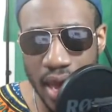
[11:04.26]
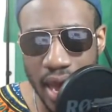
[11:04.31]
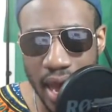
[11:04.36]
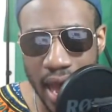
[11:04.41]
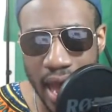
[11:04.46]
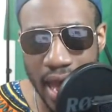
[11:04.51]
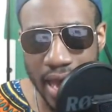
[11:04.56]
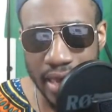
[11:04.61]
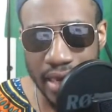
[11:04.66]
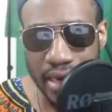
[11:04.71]

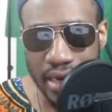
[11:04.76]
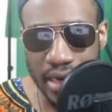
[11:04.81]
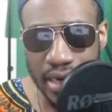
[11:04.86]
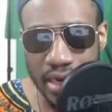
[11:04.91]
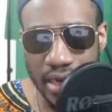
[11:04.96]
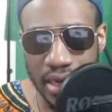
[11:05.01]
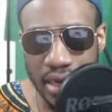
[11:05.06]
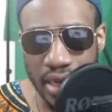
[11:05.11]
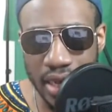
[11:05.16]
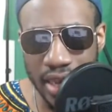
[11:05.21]
And
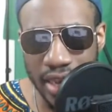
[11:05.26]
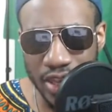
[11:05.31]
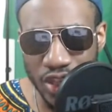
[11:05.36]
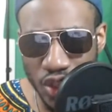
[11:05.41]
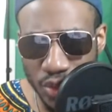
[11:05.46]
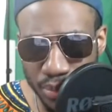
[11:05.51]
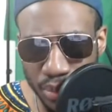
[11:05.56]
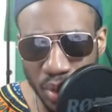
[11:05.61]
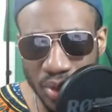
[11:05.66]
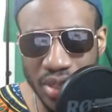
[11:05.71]
a
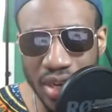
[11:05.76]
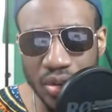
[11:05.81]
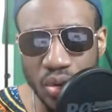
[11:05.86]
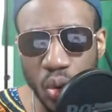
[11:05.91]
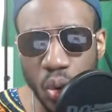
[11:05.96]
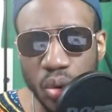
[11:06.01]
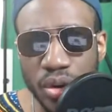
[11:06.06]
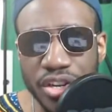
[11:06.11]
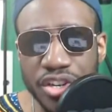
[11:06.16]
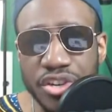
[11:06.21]
sport can
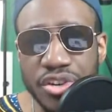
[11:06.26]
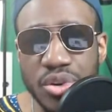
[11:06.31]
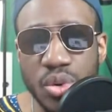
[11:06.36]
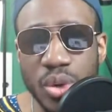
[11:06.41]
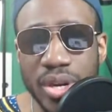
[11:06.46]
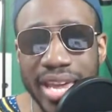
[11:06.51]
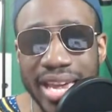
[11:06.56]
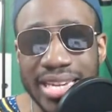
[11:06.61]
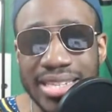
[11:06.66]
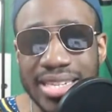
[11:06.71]
only truly
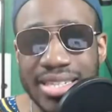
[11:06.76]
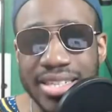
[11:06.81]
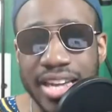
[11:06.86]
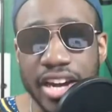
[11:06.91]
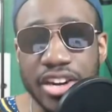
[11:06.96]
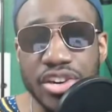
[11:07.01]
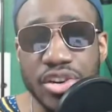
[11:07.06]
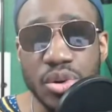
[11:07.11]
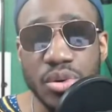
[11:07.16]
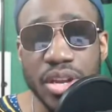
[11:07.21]
exist
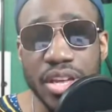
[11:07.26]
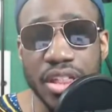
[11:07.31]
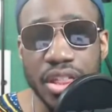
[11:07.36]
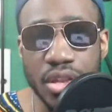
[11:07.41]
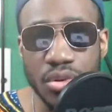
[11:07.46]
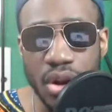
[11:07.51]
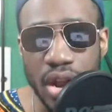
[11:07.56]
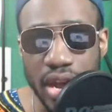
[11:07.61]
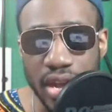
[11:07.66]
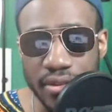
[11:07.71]
and truly
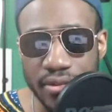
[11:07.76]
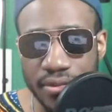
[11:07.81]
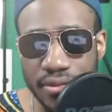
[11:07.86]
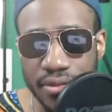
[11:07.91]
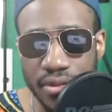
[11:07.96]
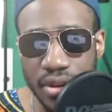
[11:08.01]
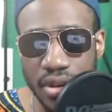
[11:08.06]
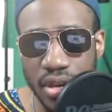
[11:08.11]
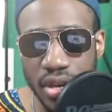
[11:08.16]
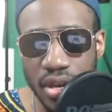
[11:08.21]
thrive
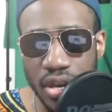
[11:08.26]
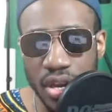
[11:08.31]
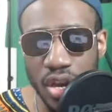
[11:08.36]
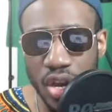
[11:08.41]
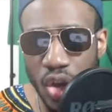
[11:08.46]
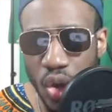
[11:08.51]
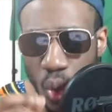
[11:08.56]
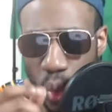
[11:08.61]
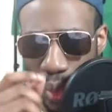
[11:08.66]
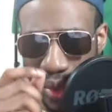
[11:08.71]

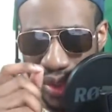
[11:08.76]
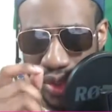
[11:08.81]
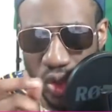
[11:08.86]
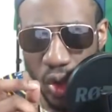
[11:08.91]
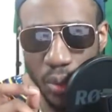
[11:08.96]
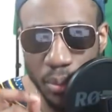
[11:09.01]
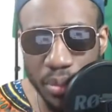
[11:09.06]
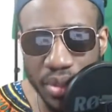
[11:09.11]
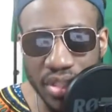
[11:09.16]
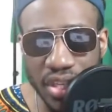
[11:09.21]
with
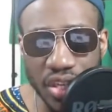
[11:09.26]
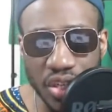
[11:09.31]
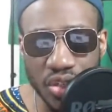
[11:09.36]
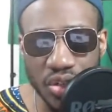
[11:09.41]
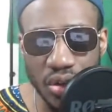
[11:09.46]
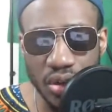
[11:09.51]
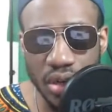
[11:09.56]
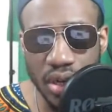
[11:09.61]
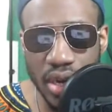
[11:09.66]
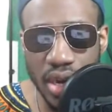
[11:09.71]
competition.
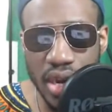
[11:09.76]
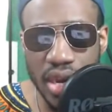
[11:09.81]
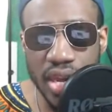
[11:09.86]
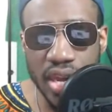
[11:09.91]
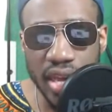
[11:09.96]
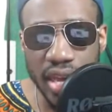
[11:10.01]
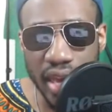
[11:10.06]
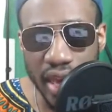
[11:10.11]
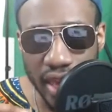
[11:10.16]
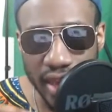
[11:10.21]

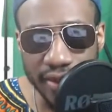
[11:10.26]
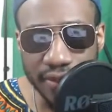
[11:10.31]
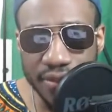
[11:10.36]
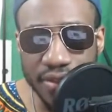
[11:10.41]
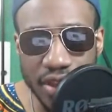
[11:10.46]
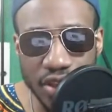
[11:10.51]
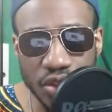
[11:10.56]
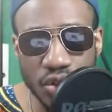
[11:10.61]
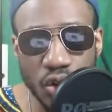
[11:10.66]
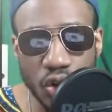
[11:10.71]
If
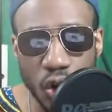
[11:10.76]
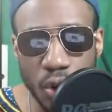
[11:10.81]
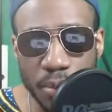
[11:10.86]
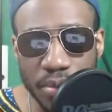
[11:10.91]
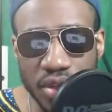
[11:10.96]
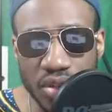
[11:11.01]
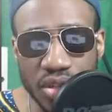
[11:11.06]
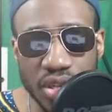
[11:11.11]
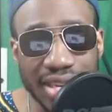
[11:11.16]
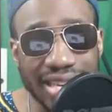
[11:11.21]
there's no
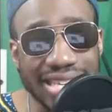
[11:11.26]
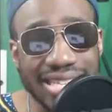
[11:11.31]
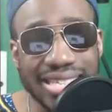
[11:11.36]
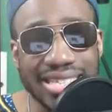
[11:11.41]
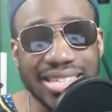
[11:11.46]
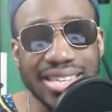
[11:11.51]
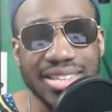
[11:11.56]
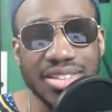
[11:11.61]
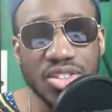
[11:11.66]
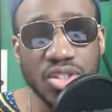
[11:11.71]
competition, it
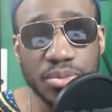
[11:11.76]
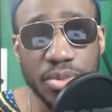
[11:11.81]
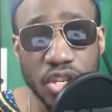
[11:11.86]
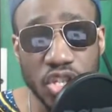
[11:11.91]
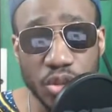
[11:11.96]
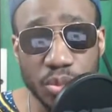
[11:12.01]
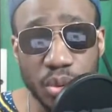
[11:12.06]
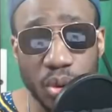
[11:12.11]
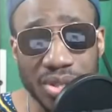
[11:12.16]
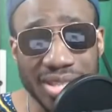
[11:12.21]
ceases to be a
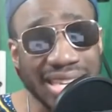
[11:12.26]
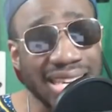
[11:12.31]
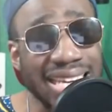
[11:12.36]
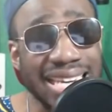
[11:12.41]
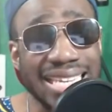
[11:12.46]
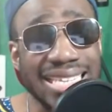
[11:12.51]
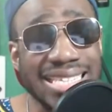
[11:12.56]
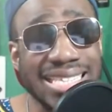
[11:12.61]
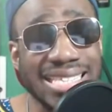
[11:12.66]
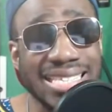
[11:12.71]
sport. It
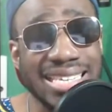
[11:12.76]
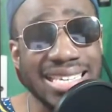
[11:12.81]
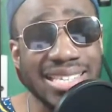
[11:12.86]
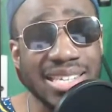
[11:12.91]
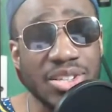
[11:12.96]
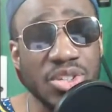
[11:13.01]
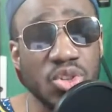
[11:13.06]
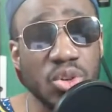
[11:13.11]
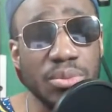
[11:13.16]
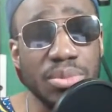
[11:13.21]
ceases
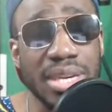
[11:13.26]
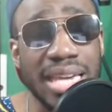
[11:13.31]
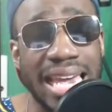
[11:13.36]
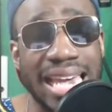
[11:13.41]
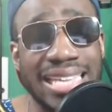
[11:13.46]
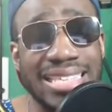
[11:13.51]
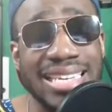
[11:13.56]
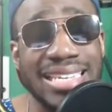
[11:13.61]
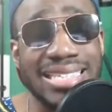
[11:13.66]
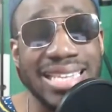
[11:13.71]
to be
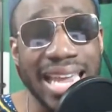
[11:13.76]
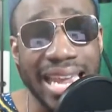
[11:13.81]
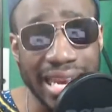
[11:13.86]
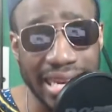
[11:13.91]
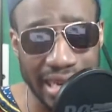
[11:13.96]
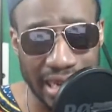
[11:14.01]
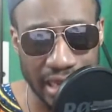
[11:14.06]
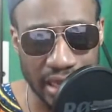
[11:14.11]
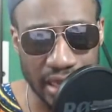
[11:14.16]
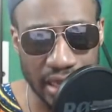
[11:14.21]

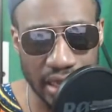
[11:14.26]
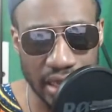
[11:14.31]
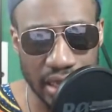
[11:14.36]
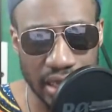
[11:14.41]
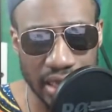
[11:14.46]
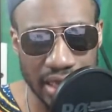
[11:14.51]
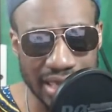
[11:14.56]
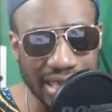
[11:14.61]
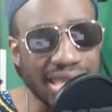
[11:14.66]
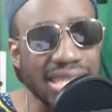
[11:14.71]
entertaining.
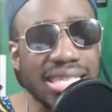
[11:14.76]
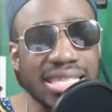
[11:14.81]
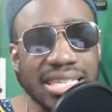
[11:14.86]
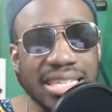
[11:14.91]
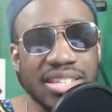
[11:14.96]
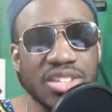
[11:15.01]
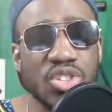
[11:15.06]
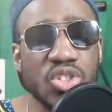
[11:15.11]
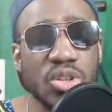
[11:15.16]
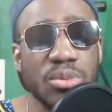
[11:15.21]
It
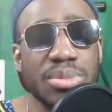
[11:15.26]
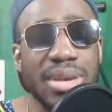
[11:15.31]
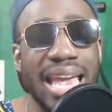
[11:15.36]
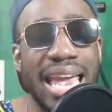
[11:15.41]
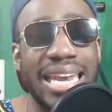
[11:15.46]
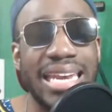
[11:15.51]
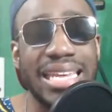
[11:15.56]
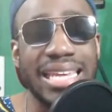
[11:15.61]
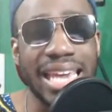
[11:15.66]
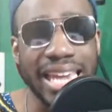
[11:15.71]
ceases to be
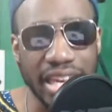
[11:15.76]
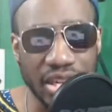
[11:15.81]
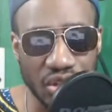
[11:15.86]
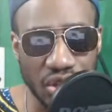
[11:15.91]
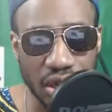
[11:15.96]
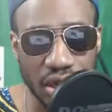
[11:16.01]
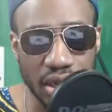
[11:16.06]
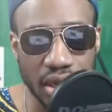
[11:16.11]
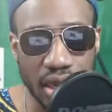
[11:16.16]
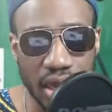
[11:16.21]
engaging.
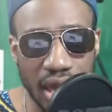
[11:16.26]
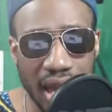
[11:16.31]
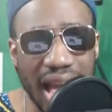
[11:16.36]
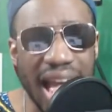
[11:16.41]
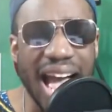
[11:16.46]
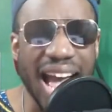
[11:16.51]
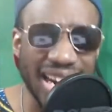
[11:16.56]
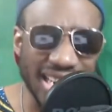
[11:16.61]
And